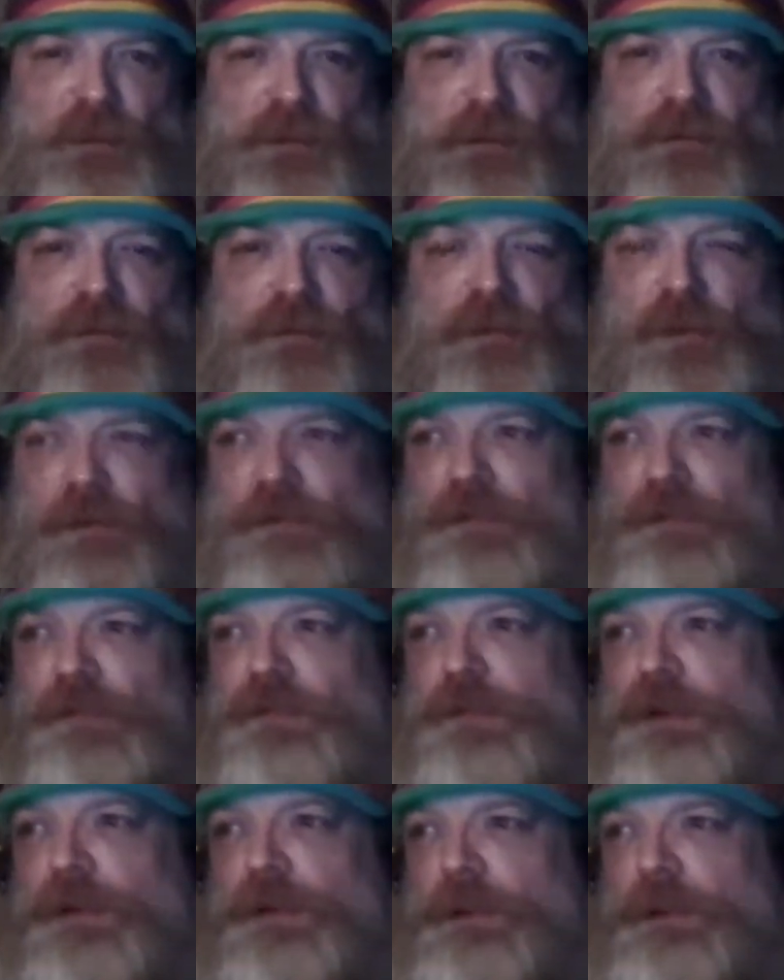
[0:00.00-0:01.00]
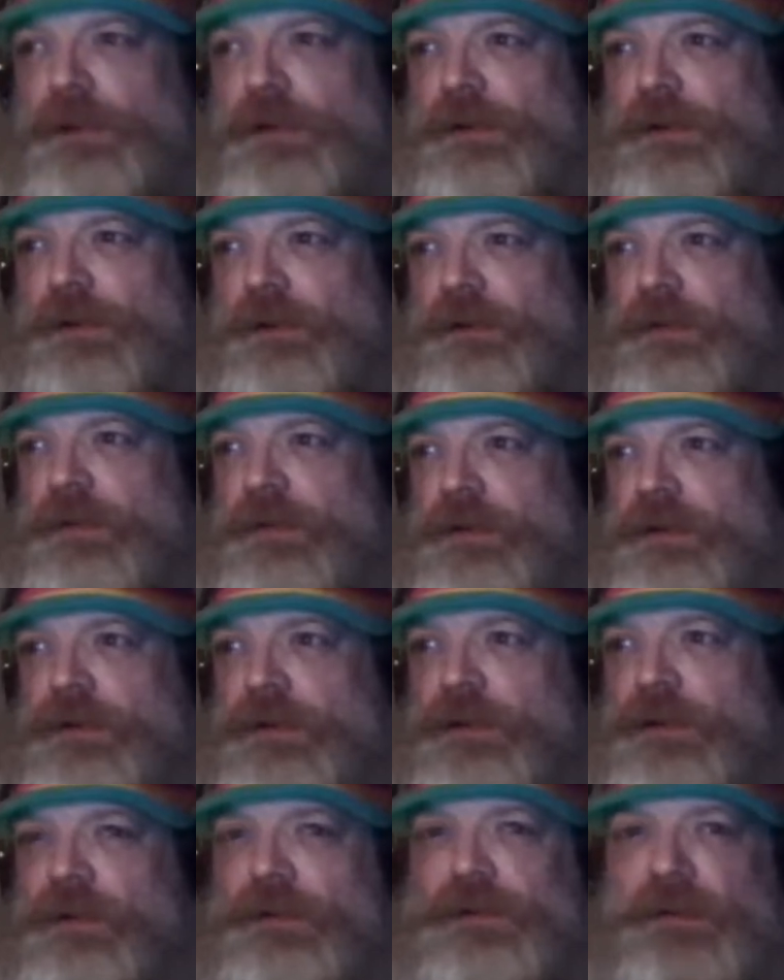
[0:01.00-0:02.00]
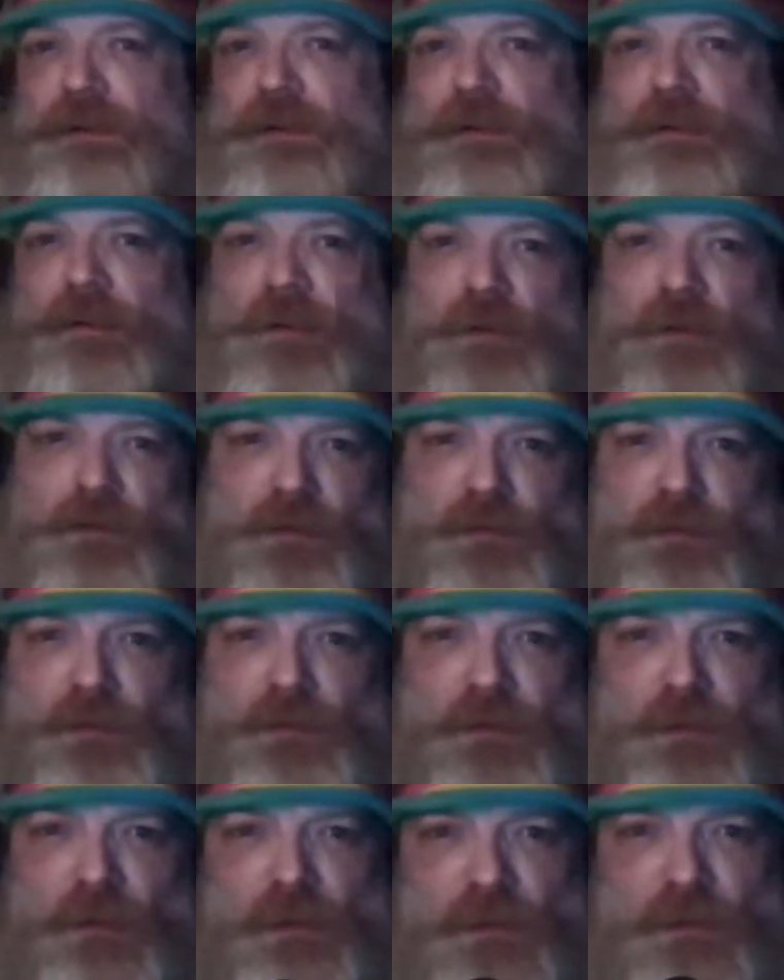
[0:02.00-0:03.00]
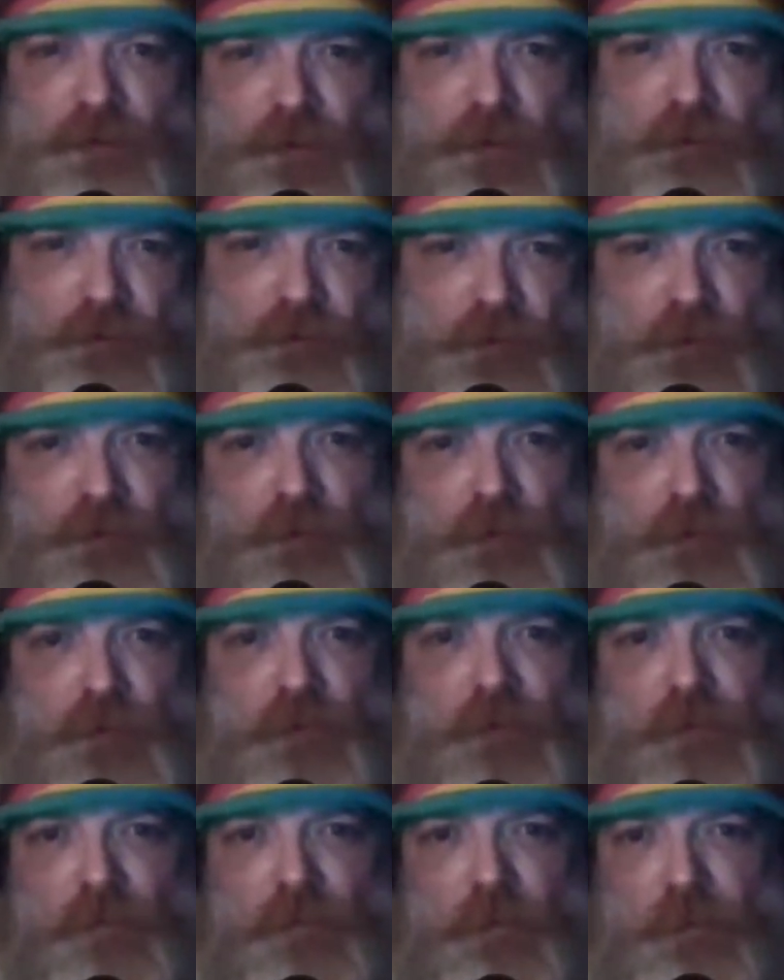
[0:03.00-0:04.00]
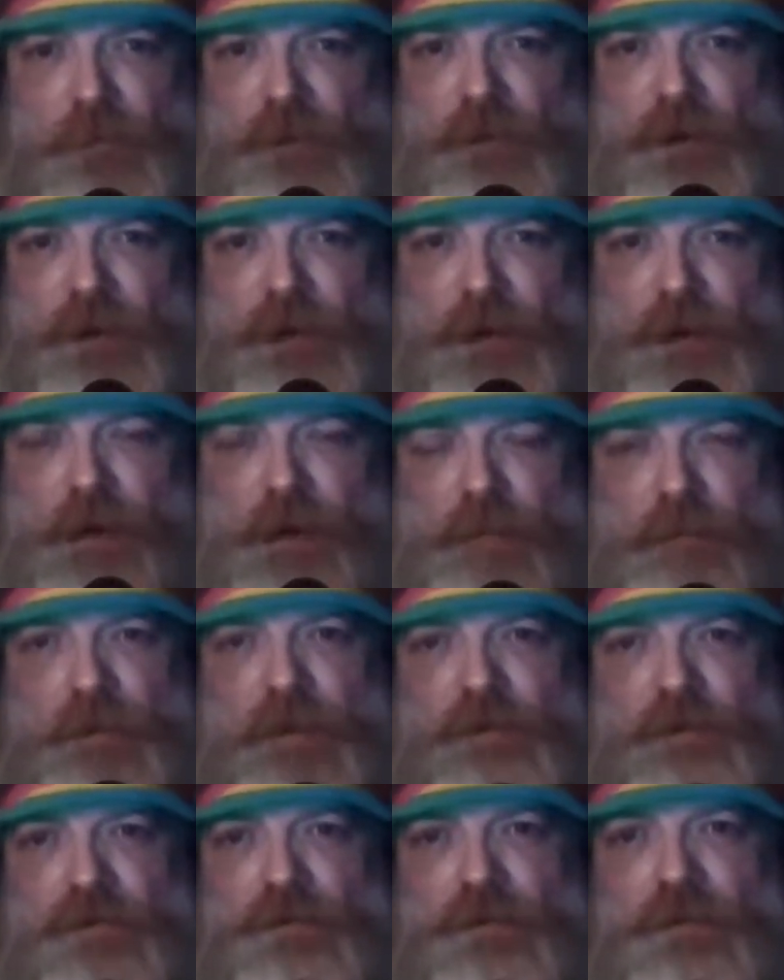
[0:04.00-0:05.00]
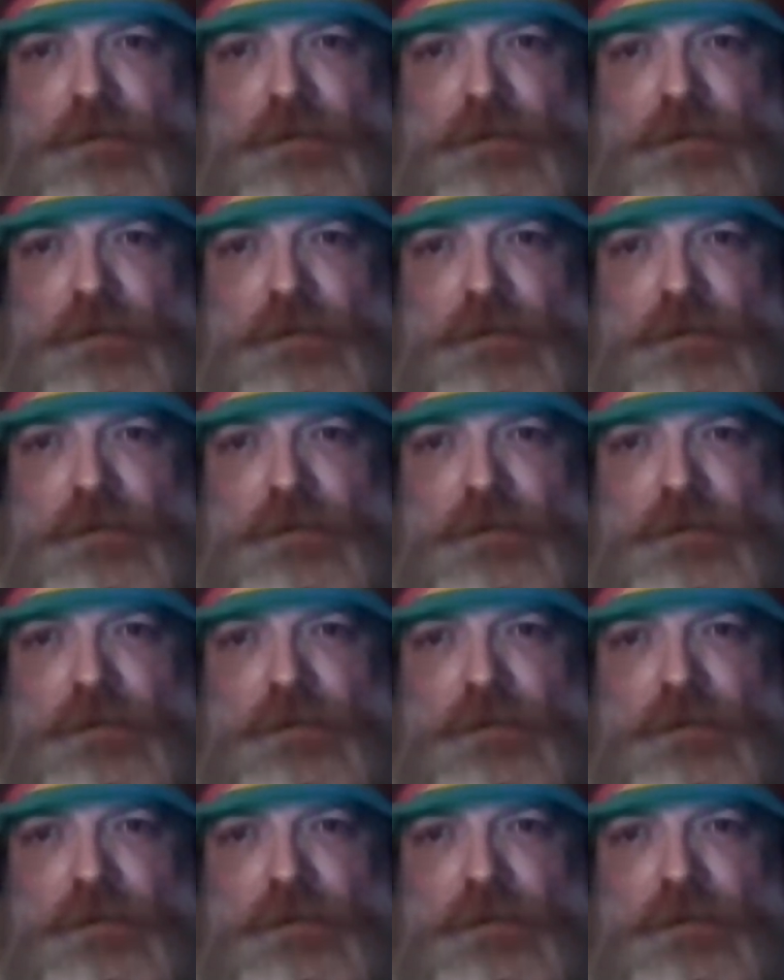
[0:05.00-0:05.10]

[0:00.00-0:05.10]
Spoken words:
If you talk about the laws of thermodynamics,